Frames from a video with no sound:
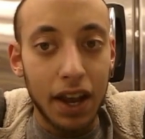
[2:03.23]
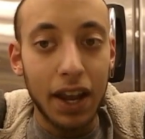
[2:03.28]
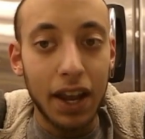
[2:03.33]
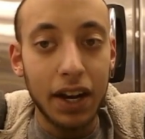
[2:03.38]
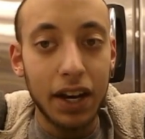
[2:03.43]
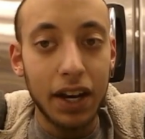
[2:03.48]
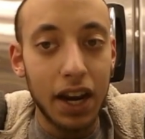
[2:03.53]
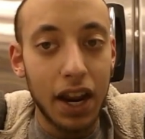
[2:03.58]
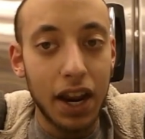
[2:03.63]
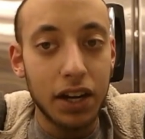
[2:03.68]

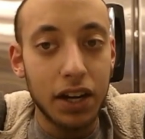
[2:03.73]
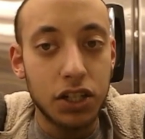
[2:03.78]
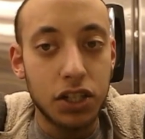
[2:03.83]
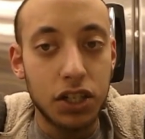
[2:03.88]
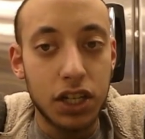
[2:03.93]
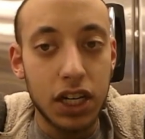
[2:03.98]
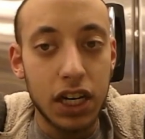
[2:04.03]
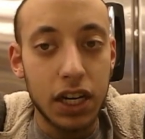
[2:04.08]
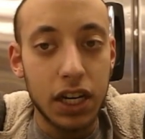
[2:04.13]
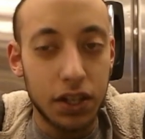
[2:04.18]

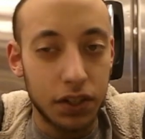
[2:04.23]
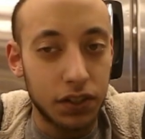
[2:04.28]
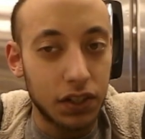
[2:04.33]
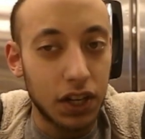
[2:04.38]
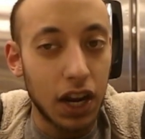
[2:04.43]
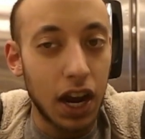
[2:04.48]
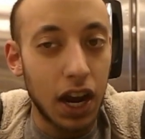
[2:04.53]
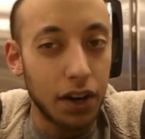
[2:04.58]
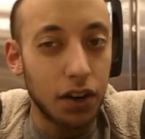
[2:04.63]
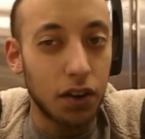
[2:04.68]
ADHD is
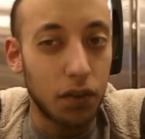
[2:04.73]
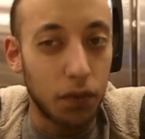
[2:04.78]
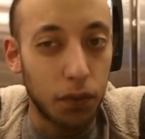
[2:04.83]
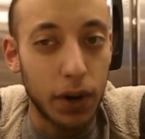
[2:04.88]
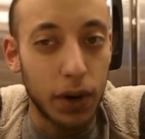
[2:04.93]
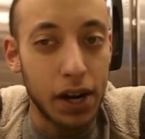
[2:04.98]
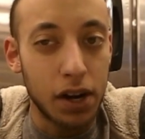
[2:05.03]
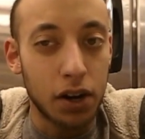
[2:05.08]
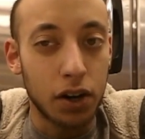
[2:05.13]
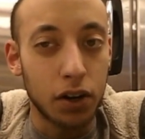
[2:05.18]
kind of
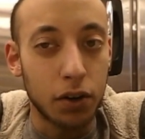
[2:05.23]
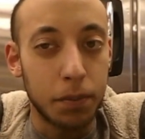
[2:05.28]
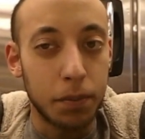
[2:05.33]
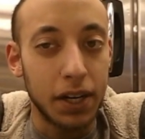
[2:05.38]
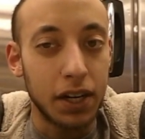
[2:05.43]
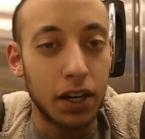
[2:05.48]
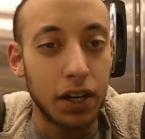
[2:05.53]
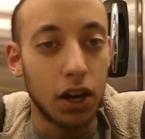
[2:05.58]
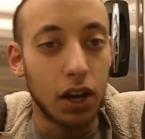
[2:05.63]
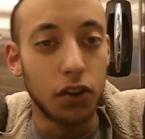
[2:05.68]
weird
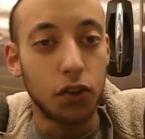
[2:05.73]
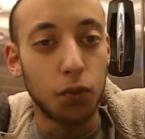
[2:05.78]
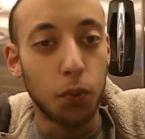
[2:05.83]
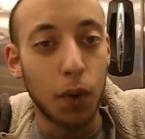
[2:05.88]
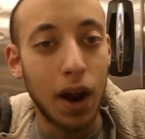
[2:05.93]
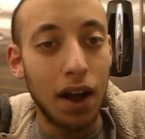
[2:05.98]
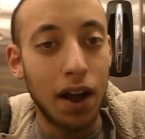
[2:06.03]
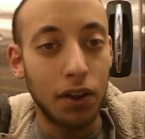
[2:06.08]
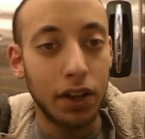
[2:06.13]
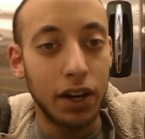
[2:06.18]
because
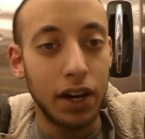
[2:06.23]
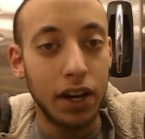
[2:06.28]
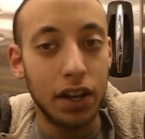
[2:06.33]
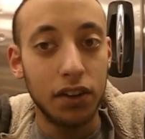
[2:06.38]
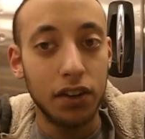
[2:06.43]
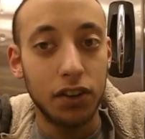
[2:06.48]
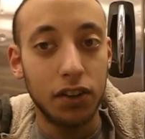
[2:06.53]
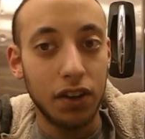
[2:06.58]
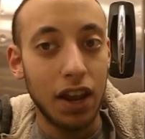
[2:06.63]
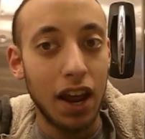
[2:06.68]
while it
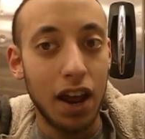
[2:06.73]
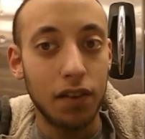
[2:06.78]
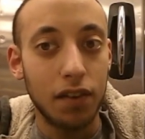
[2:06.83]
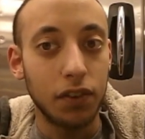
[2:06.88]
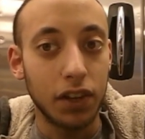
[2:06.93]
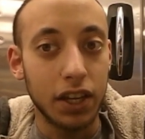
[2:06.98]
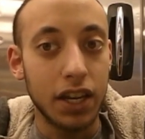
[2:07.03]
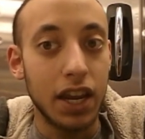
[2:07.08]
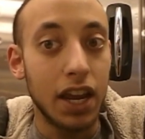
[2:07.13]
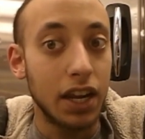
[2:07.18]
is
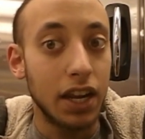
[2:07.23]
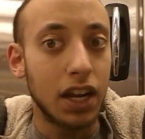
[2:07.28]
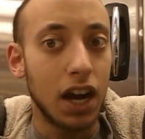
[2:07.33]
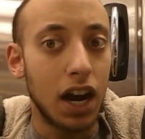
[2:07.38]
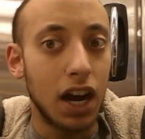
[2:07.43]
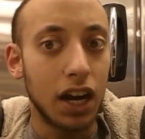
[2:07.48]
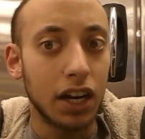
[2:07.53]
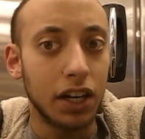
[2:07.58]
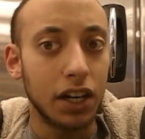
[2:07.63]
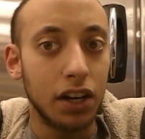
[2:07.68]
heavily a
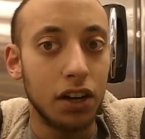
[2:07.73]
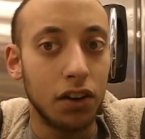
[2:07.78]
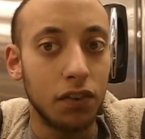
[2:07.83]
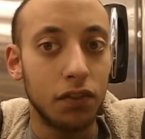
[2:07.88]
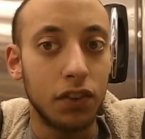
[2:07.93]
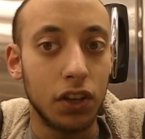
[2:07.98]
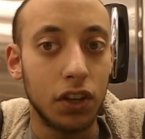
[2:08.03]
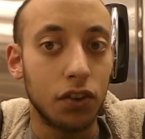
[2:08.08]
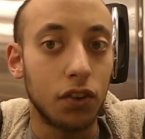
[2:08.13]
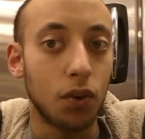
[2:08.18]

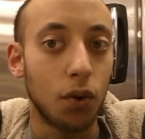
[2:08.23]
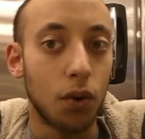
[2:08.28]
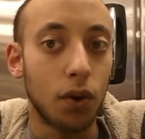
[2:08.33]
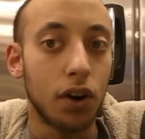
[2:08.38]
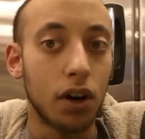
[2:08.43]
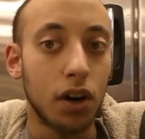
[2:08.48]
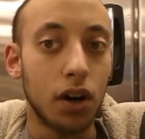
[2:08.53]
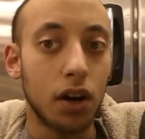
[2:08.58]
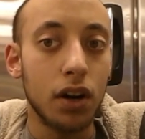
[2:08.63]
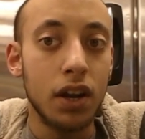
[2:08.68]
cognitive
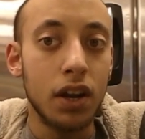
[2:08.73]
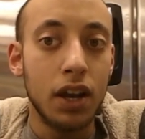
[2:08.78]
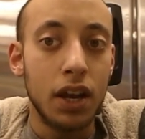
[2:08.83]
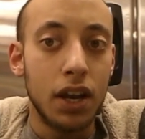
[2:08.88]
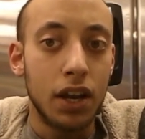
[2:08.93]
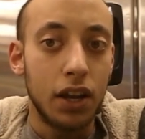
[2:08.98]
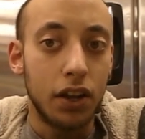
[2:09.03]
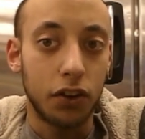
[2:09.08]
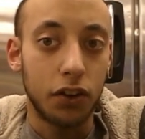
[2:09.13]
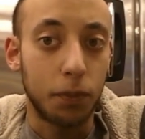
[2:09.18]
disorder,
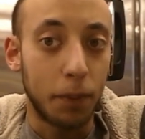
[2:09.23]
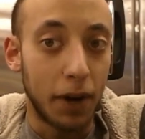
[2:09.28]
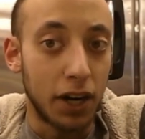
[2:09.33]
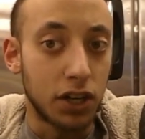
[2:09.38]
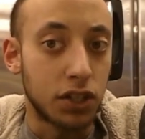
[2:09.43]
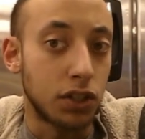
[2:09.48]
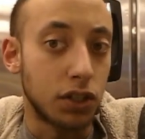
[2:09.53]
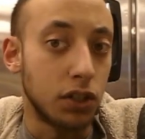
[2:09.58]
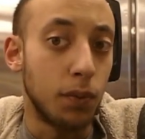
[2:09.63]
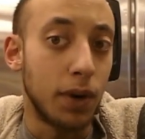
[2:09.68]

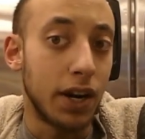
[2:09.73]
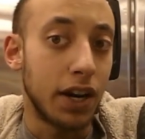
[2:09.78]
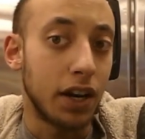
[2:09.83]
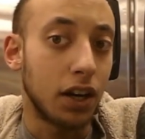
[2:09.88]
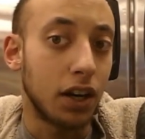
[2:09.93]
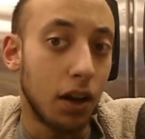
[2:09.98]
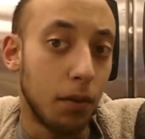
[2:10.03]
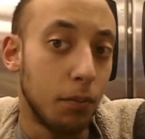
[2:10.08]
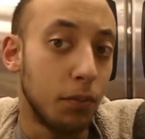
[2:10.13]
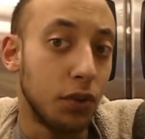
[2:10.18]
especially when
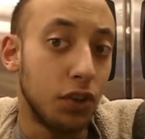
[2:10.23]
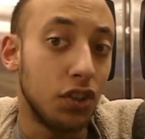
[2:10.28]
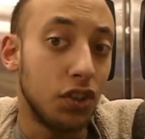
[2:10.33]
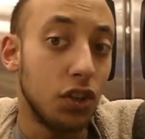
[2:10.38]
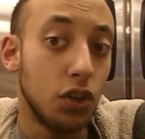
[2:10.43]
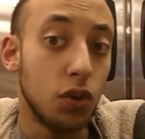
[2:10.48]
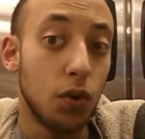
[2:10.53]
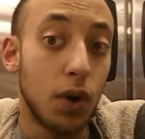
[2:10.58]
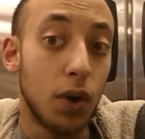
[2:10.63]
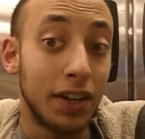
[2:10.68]
it comes
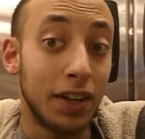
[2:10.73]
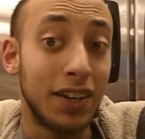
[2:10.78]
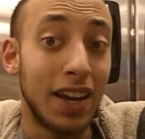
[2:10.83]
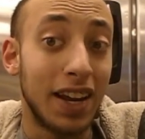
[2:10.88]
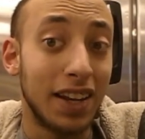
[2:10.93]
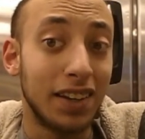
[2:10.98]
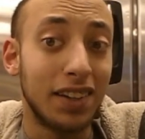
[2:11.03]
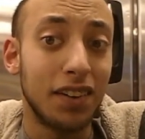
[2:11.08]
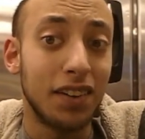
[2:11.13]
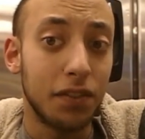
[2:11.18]
to
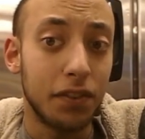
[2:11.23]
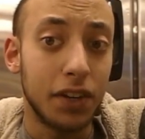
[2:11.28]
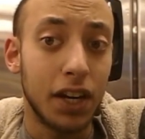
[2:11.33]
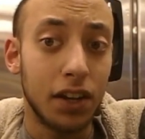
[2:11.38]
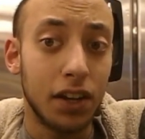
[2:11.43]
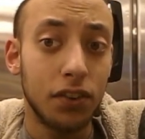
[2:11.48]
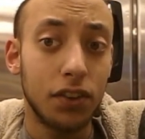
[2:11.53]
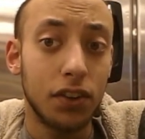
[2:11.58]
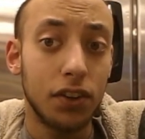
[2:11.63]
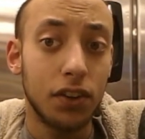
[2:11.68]

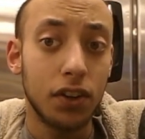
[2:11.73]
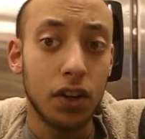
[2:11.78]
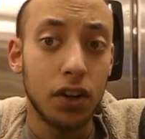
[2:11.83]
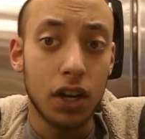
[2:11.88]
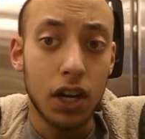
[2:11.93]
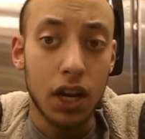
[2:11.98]
attentiveness,